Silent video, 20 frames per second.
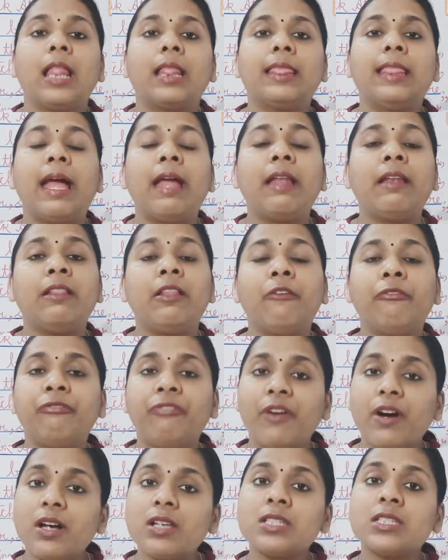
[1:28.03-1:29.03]
Then the
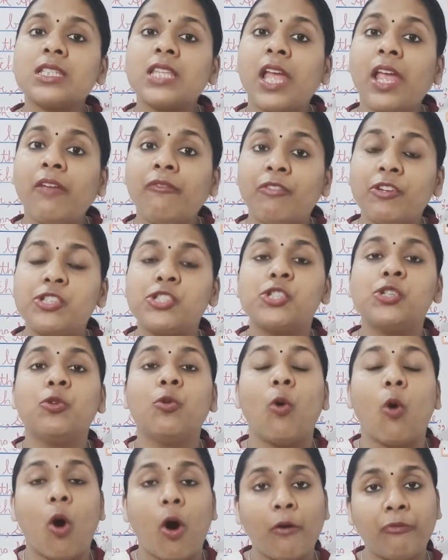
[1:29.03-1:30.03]
first thing which
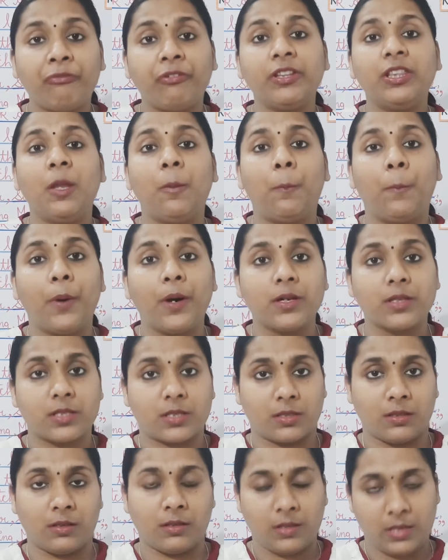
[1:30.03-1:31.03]
you offer the
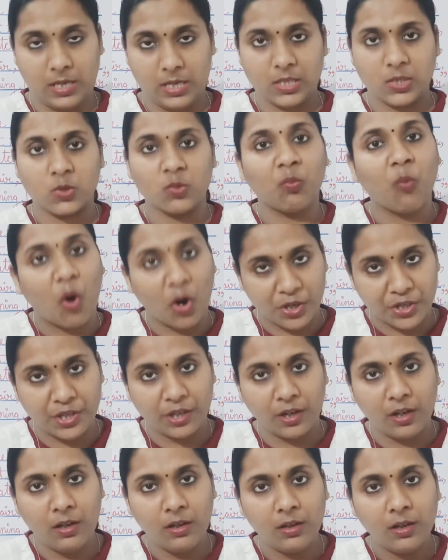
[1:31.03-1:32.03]
person is
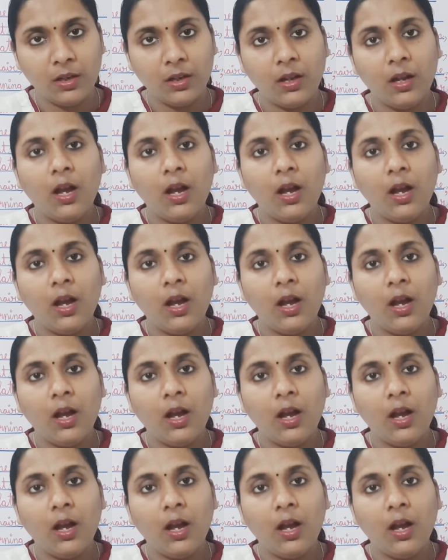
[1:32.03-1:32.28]
water,